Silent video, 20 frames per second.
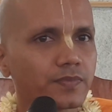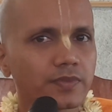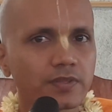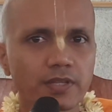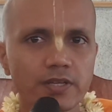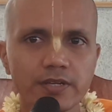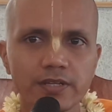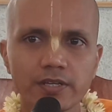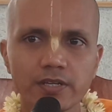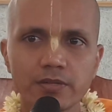
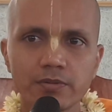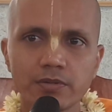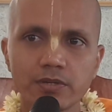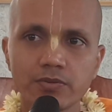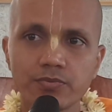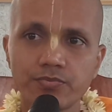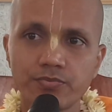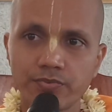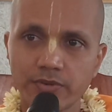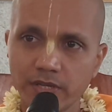then he can
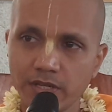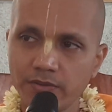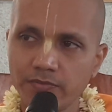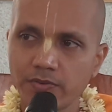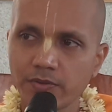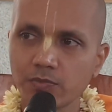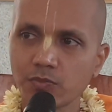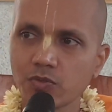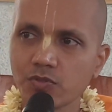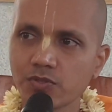become free
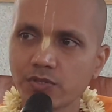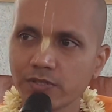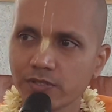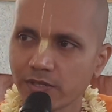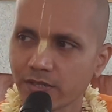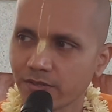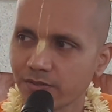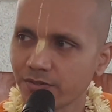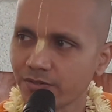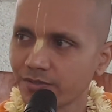from those
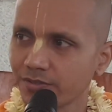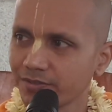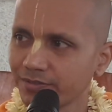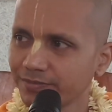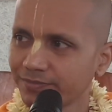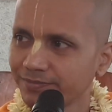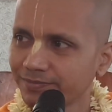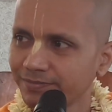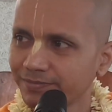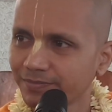desires,
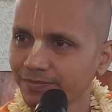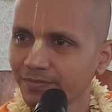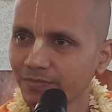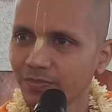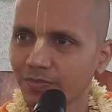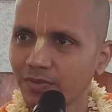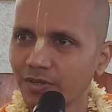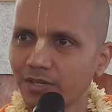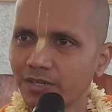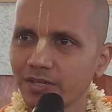
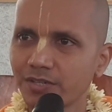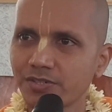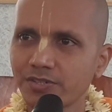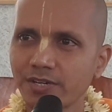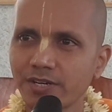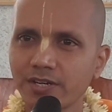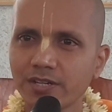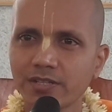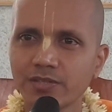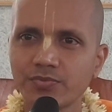
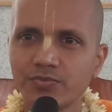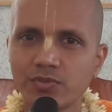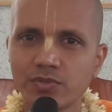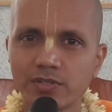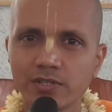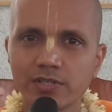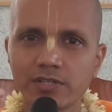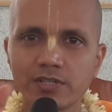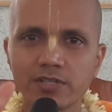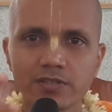understanding the
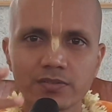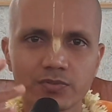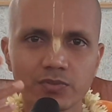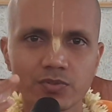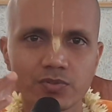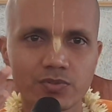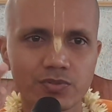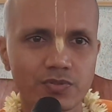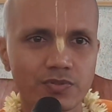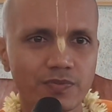futility of
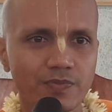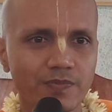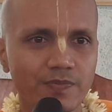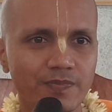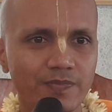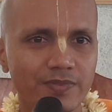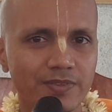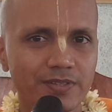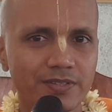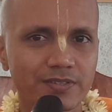those
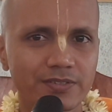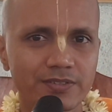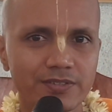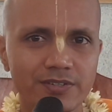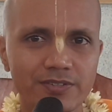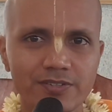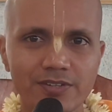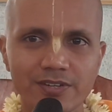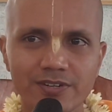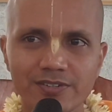
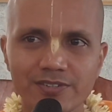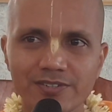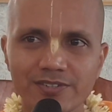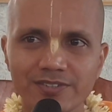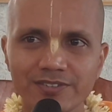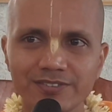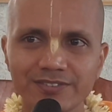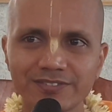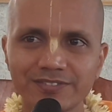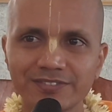desires.
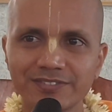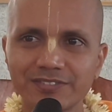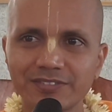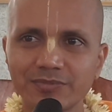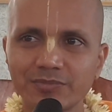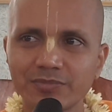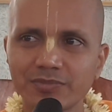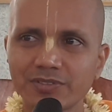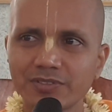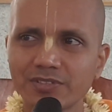
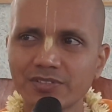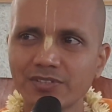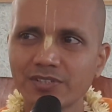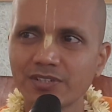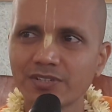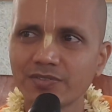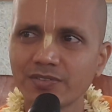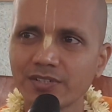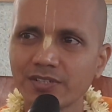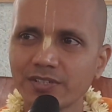These
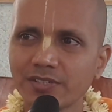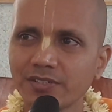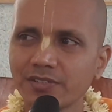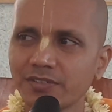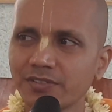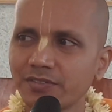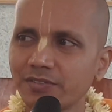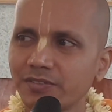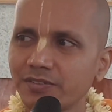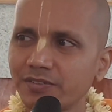are very
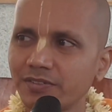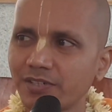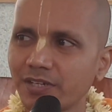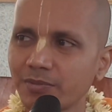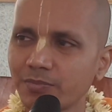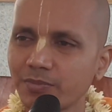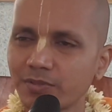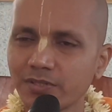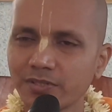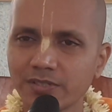
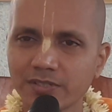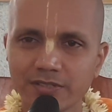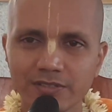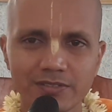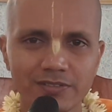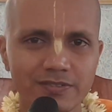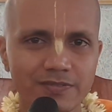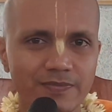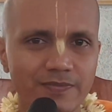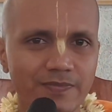temporary.
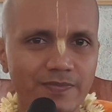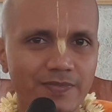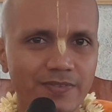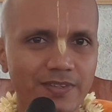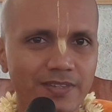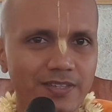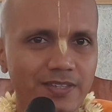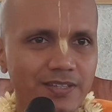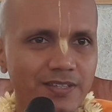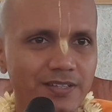
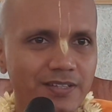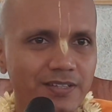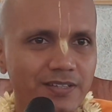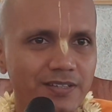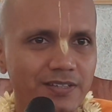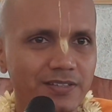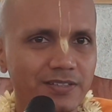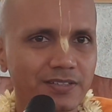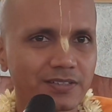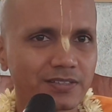
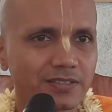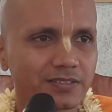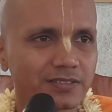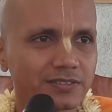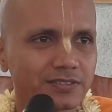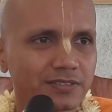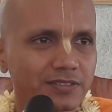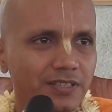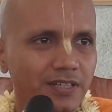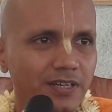
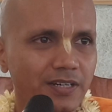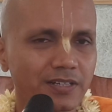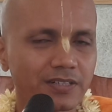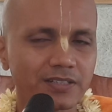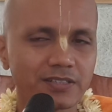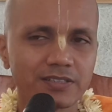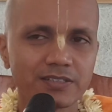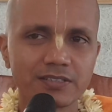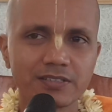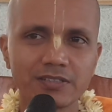
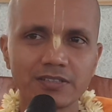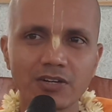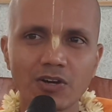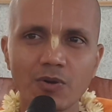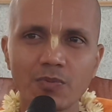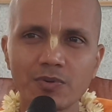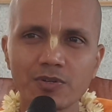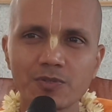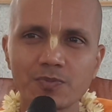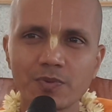And how
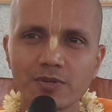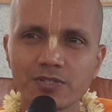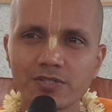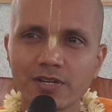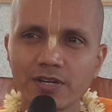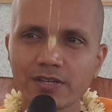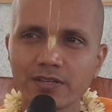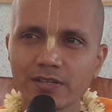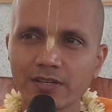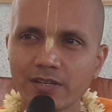much pleasure
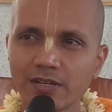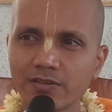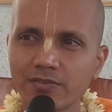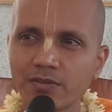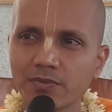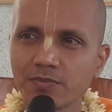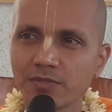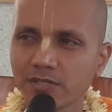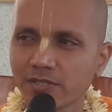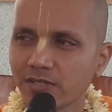I can get
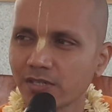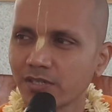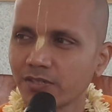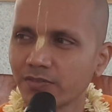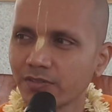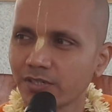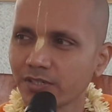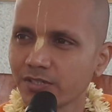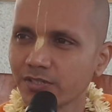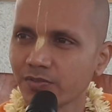from sense
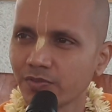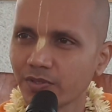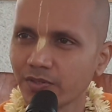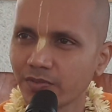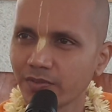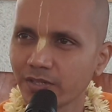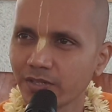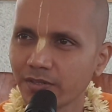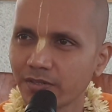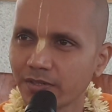gratification is
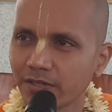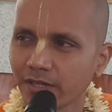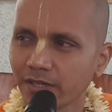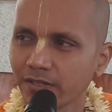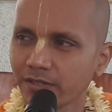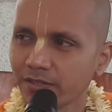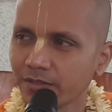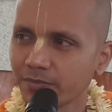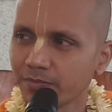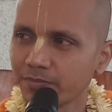very, very
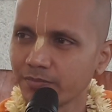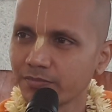tiny.